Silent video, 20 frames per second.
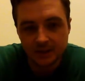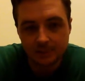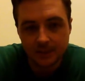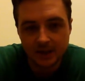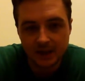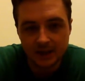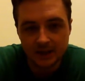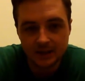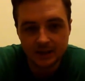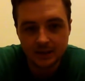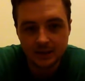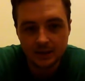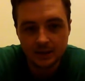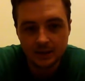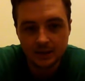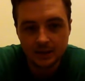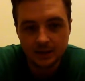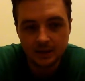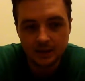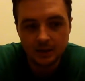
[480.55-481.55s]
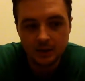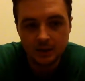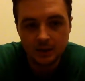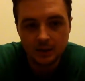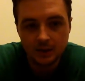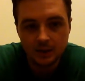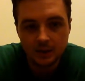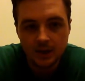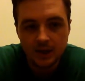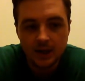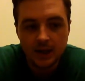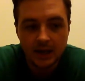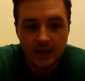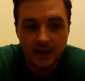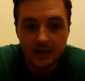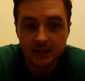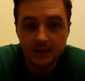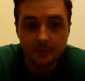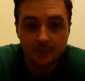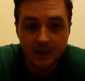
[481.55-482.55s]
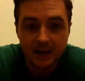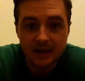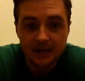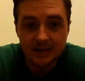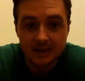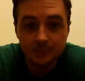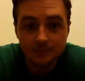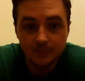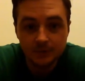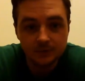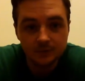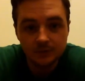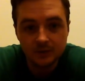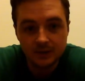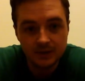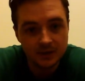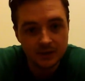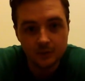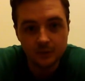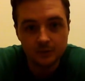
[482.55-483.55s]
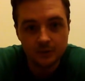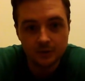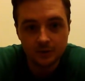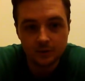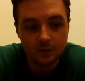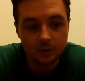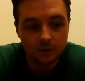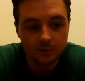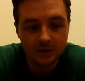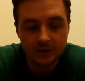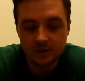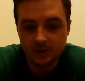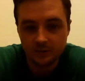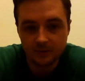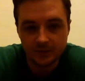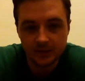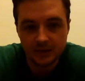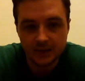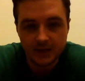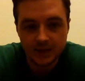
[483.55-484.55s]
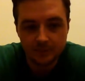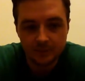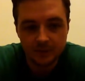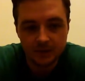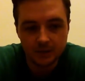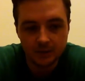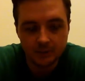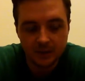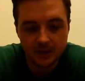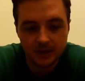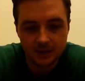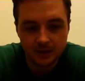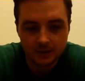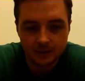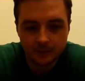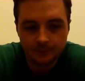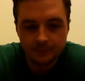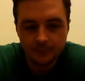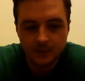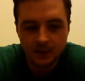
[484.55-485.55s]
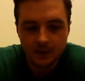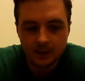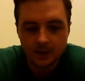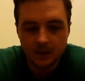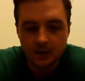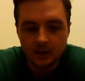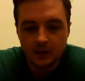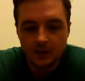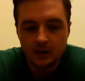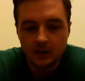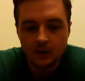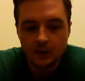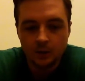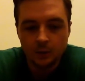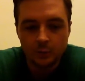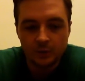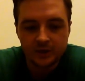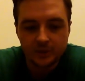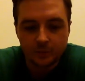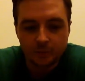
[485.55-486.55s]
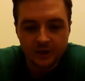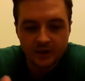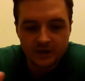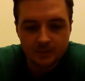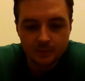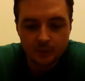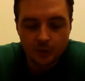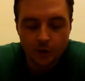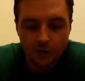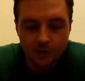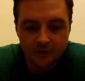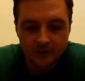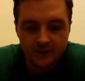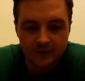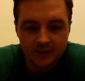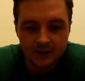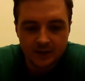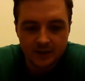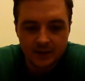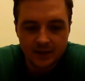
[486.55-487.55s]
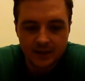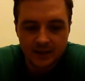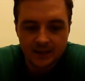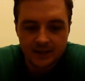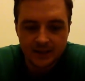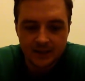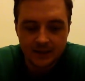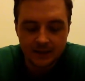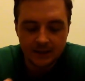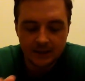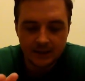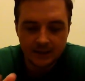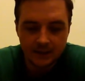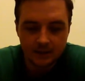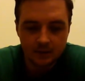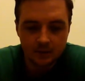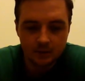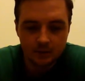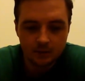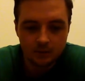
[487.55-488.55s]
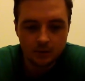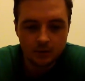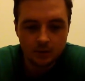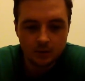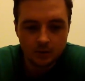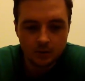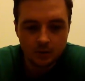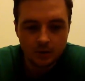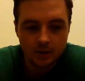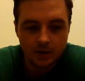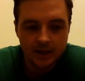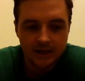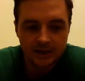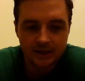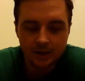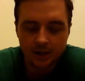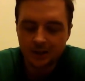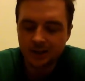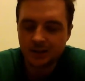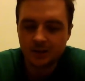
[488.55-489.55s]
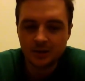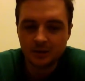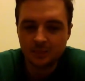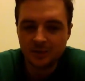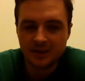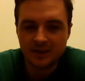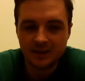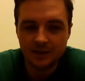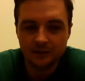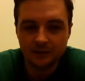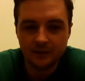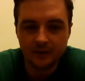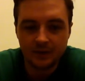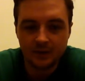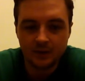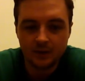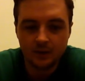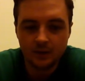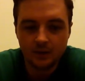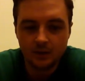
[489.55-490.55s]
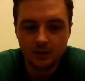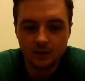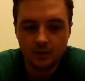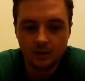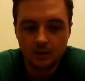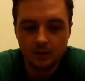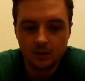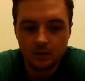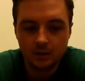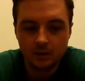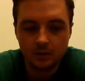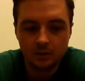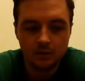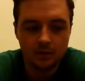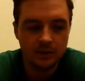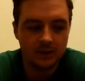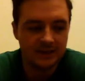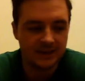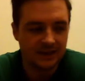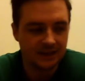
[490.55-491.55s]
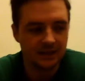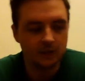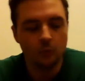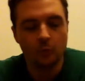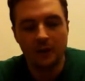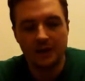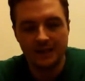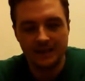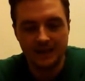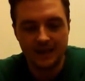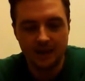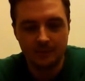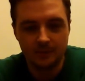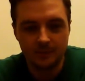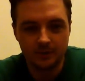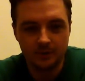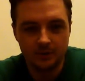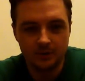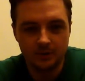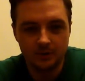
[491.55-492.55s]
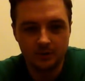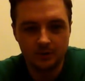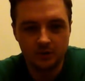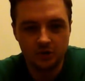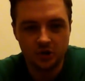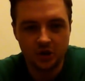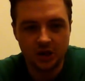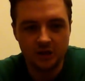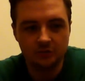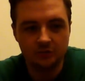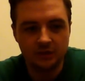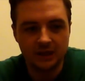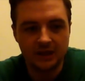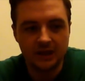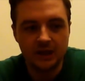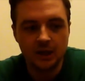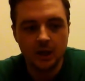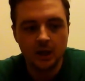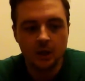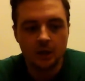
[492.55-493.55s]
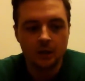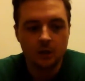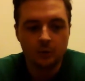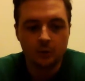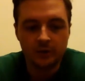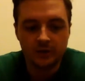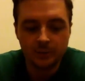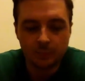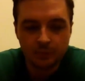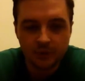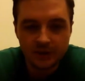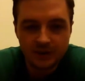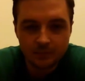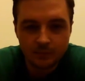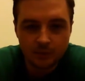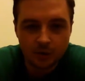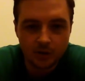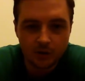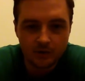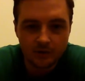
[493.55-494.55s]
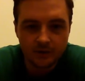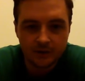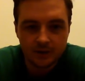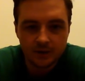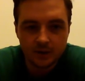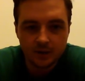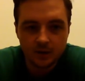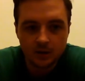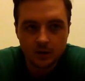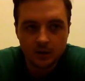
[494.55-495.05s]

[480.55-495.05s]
the past. And the past simple is used to talk about something that happened in the past. With the present perfect, it's not specific exactly when it happened. Generally, with the present perfect,